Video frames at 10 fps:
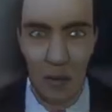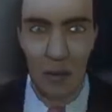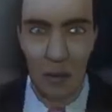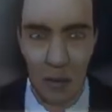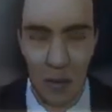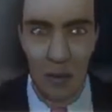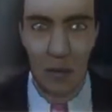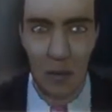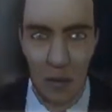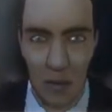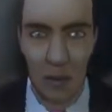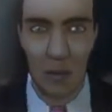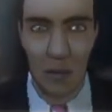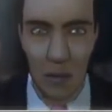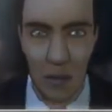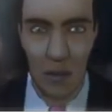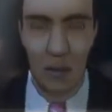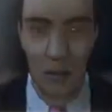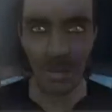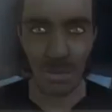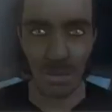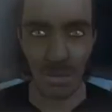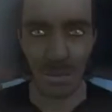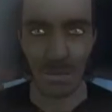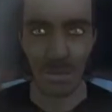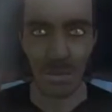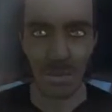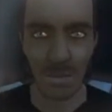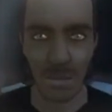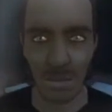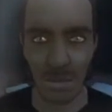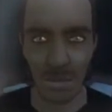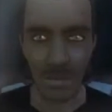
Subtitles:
both of them, that's fine. Hopefully